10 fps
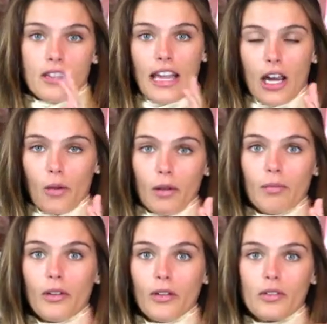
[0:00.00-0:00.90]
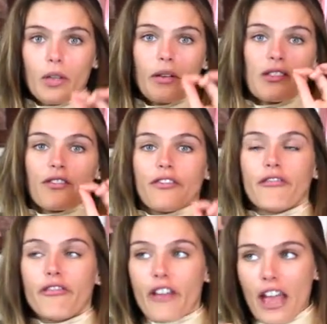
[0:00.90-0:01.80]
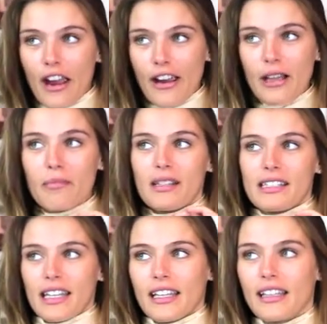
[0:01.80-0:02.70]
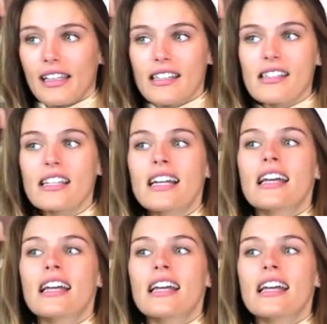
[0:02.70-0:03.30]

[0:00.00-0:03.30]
of the hair would move. So it was very meticulous